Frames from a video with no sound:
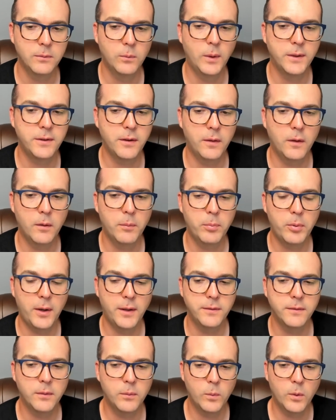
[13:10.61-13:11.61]
what's in the
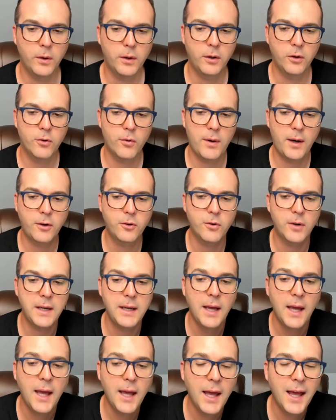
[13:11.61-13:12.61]
present working directory,
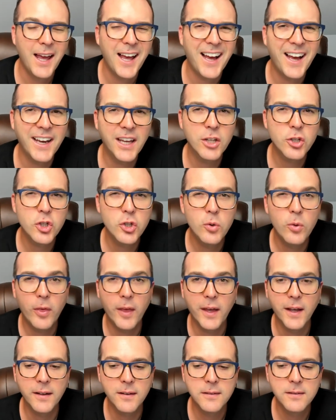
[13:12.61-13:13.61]
I get two
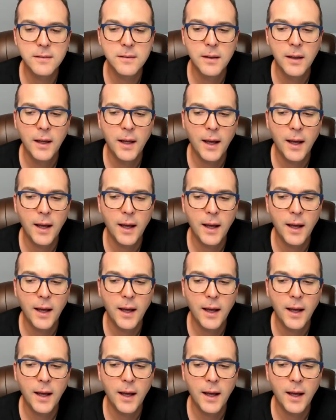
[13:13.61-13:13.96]
things.